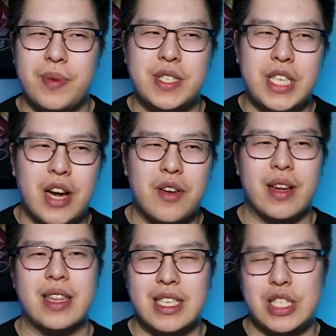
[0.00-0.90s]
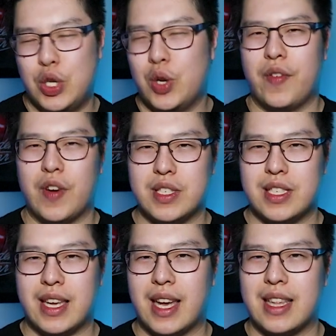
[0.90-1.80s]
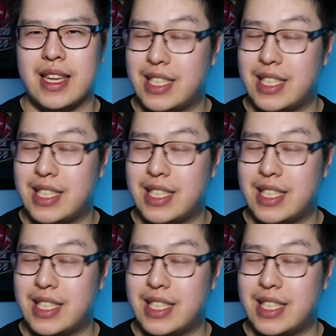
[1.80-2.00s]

sharing this universe together.